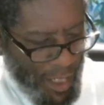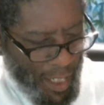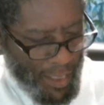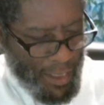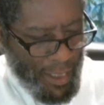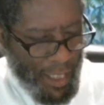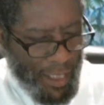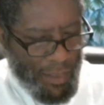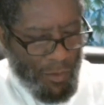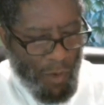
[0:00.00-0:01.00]
His
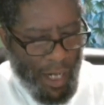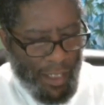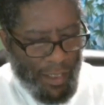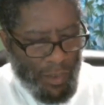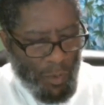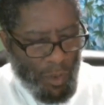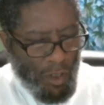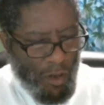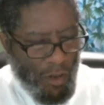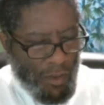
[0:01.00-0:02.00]
alleged writings were
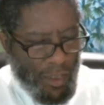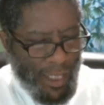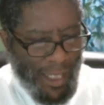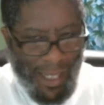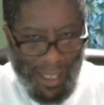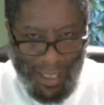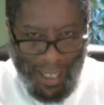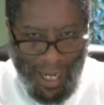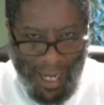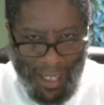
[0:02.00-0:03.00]
called the
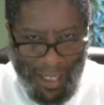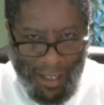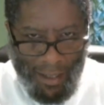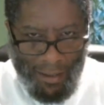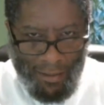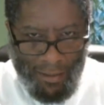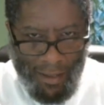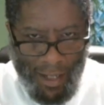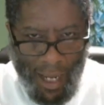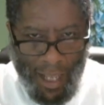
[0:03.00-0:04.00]
Iliad
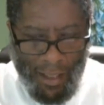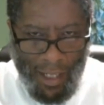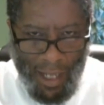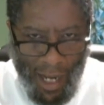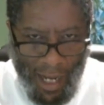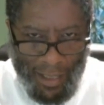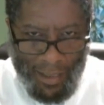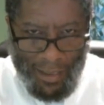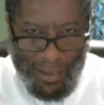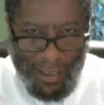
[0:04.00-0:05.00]
and the
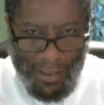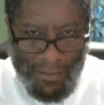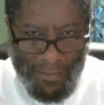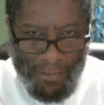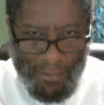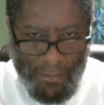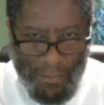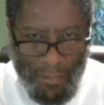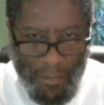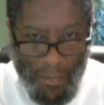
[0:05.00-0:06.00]
Odyssey.
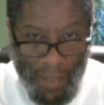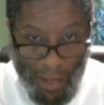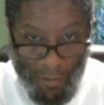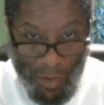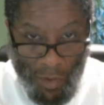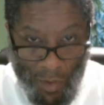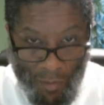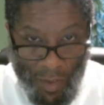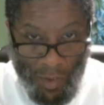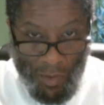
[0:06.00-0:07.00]
Have you heard
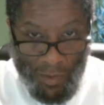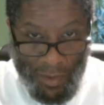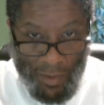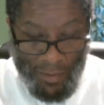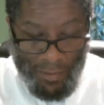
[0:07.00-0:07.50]
of those?